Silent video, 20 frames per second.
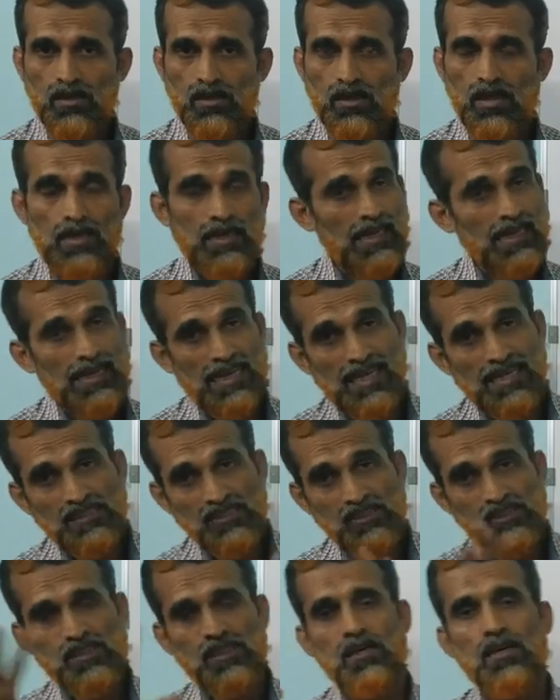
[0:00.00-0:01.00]
are
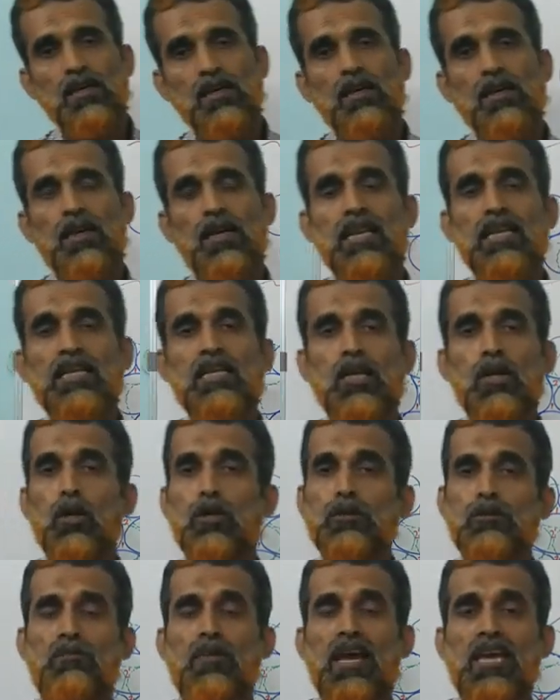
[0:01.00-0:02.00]
arranged in the
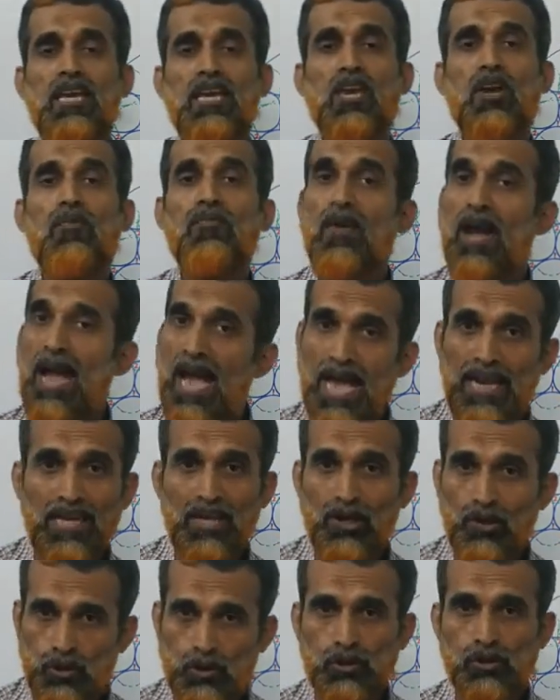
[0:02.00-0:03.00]
close packing of
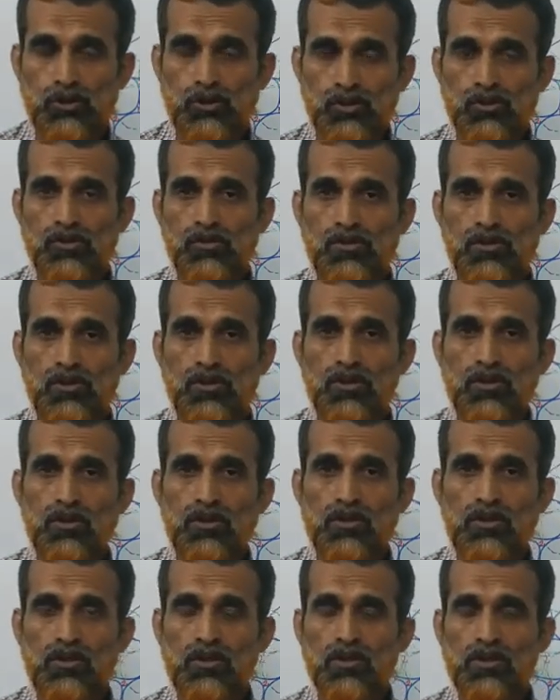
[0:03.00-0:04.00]
anions.
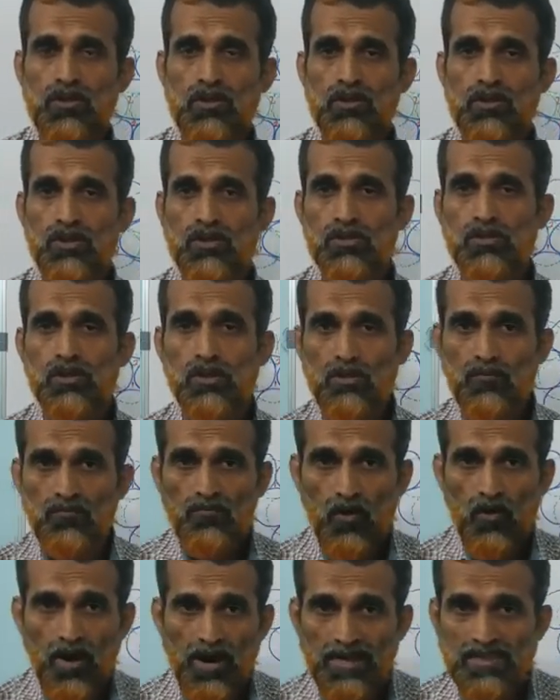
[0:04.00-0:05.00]
So the
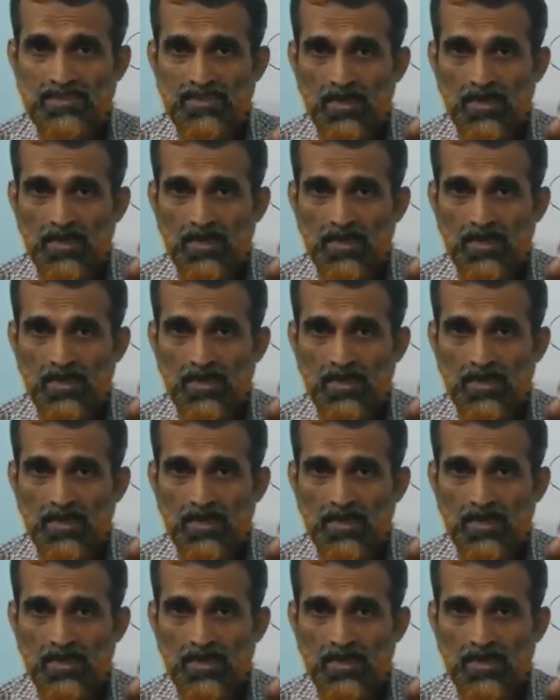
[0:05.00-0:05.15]
voids